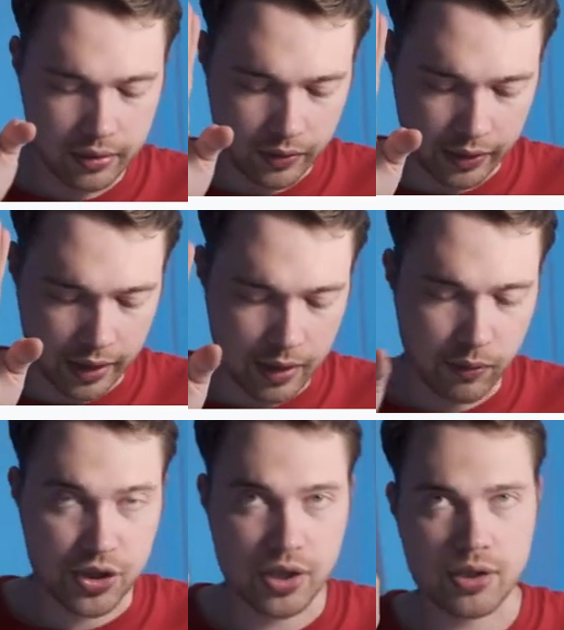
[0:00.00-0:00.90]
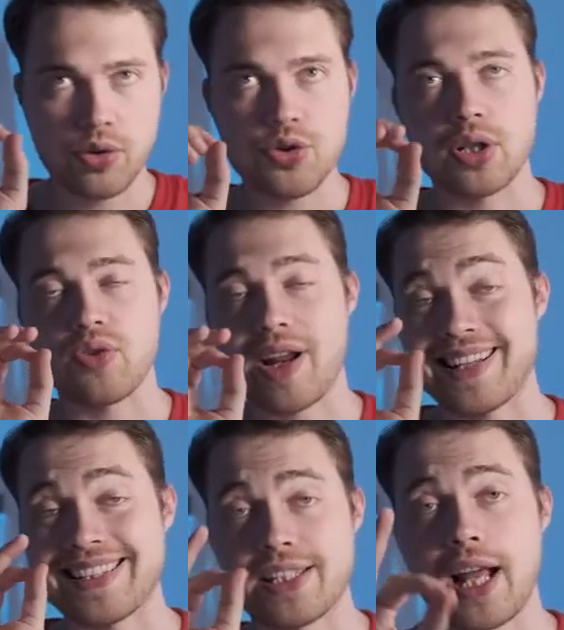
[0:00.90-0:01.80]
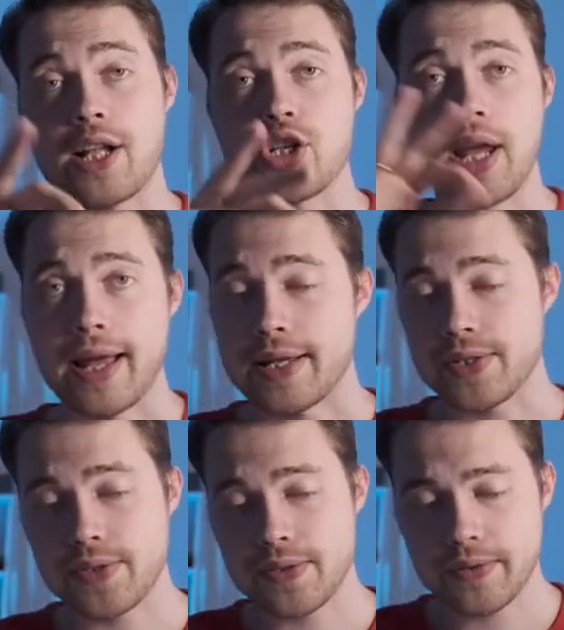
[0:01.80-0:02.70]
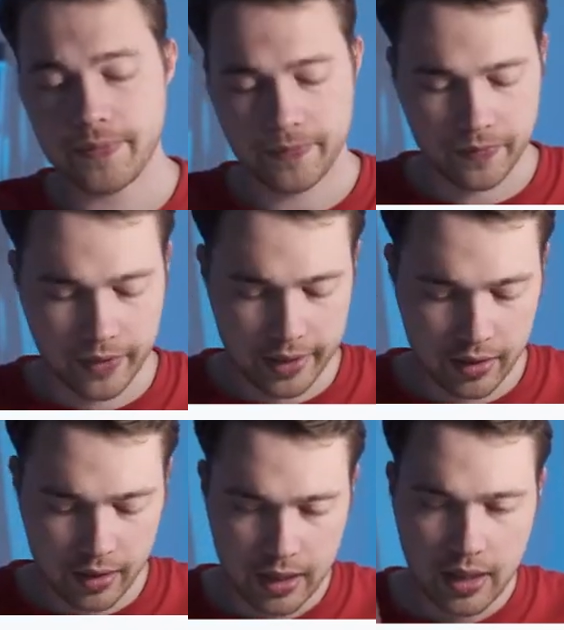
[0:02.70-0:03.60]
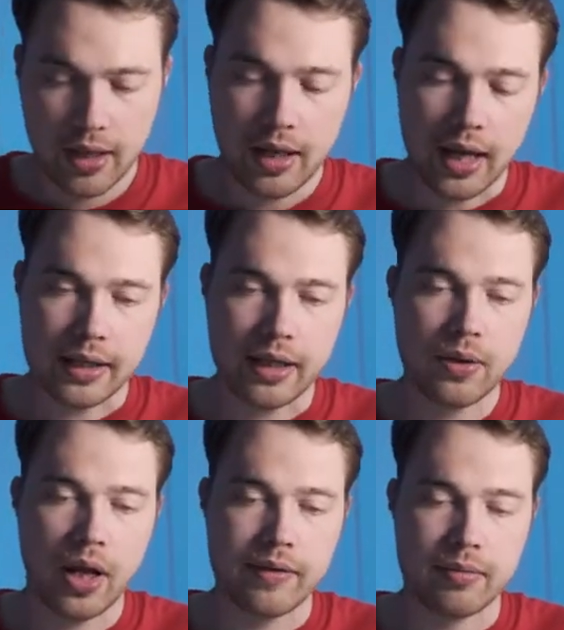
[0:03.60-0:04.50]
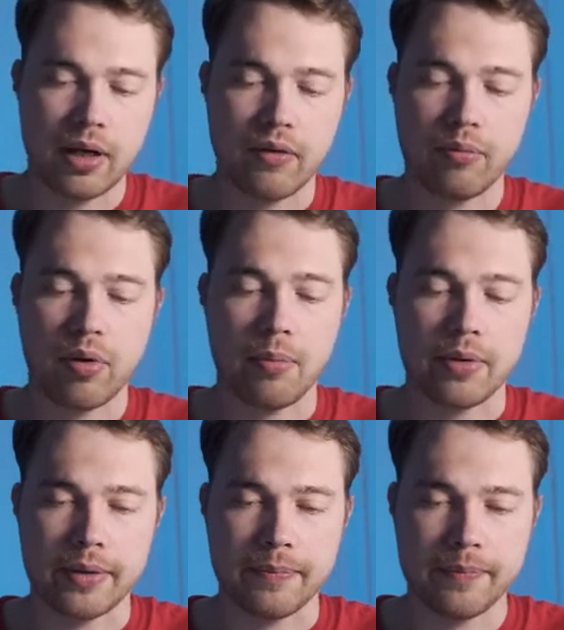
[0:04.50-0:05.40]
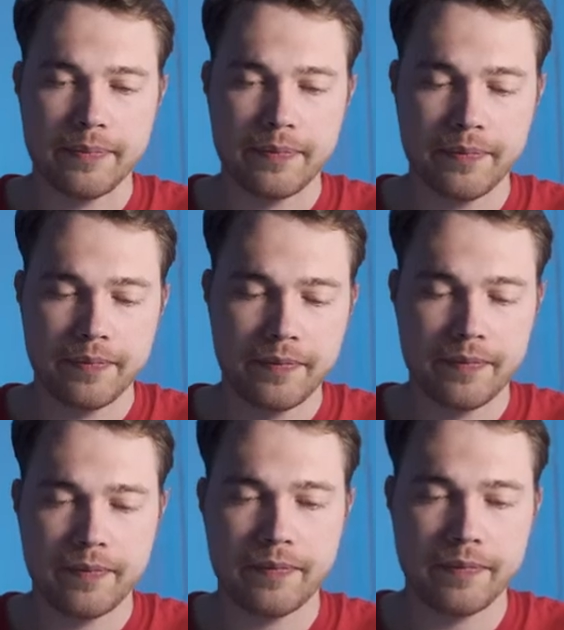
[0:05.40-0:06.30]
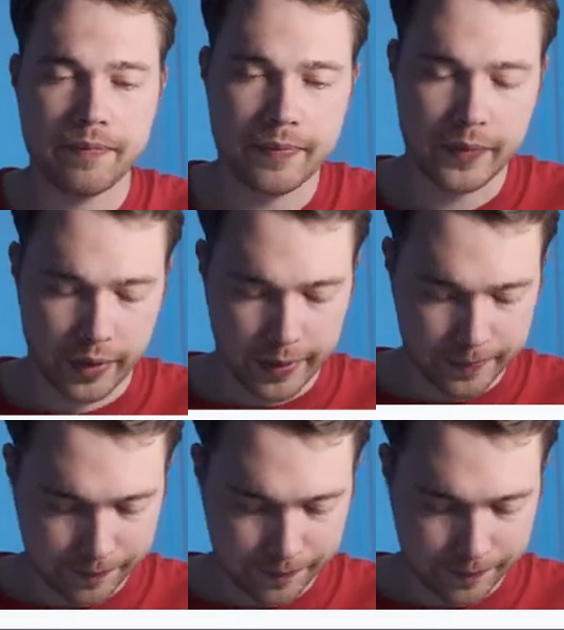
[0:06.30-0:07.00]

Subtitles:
okay, which is usually read as such as, right, and then you have some kind of property, okay.